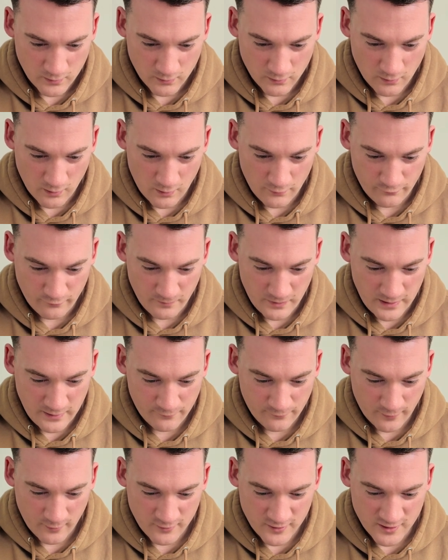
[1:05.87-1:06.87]
going from
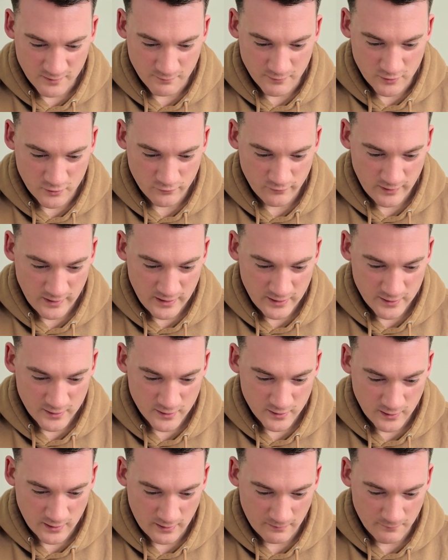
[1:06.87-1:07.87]
Heathrow to Madrid,
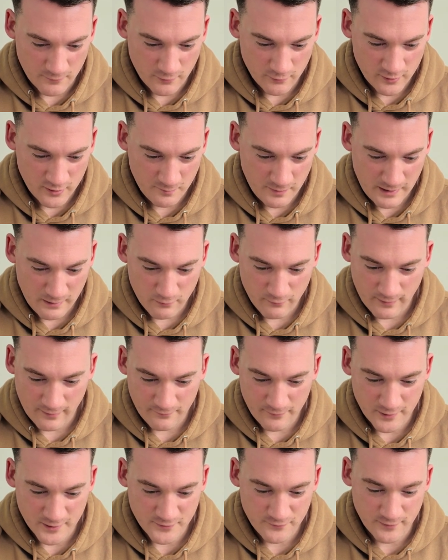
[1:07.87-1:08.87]
I'm not going to pay with
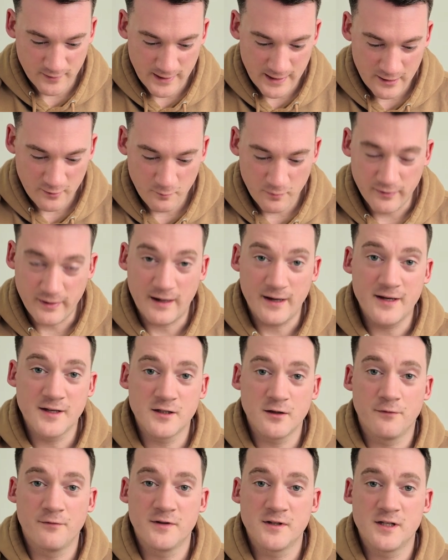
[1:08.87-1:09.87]
Avios for now, but that is
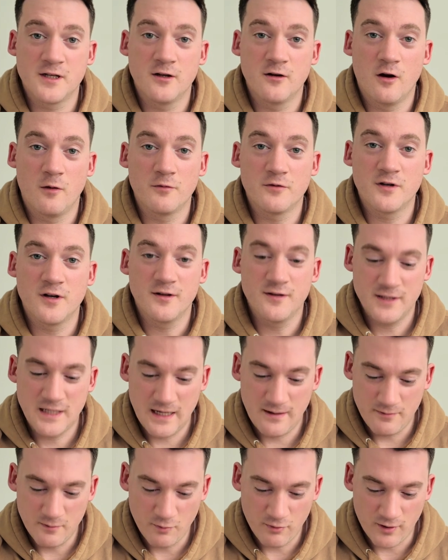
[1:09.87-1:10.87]
obviously an option to
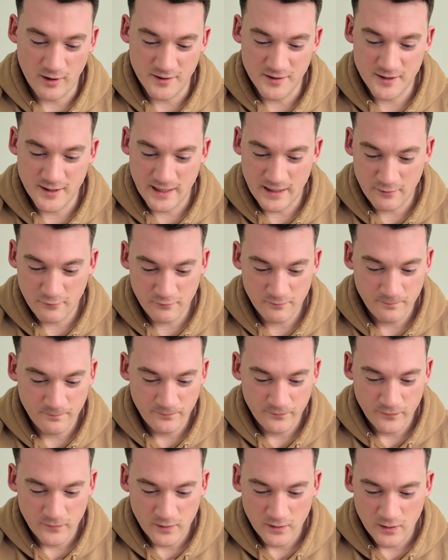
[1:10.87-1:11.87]
keep the price down.
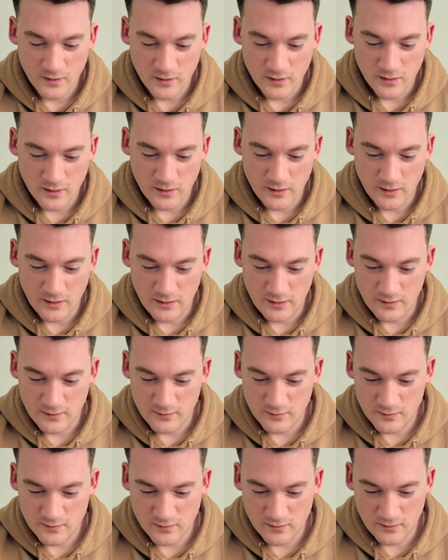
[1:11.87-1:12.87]

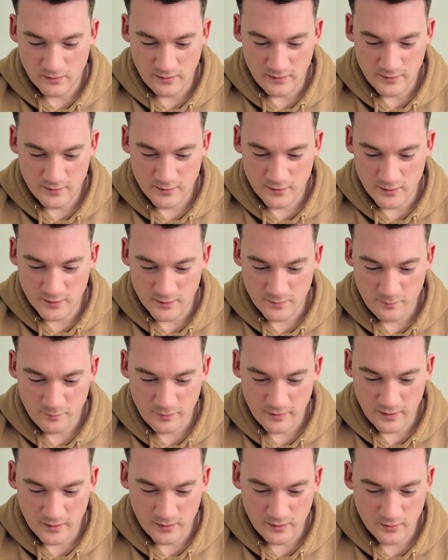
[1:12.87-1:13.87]
And let's just
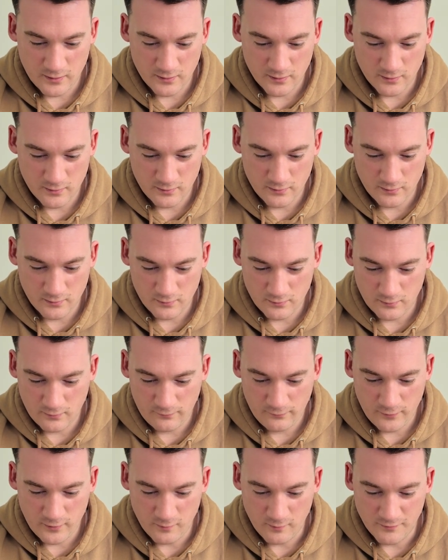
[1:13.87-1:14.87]
pick a
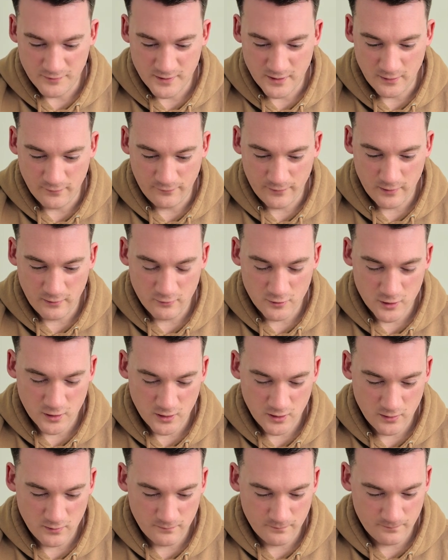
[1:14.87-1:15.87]
few months in the
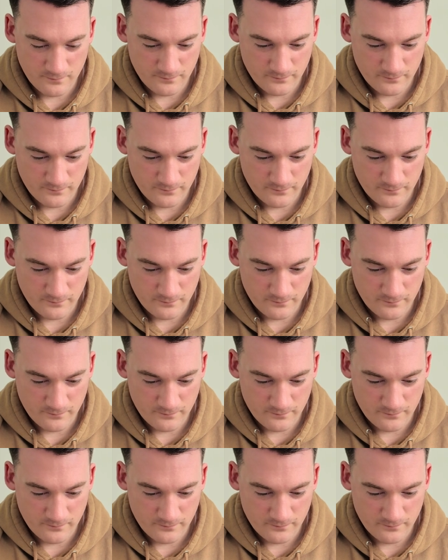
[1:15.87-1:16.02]
future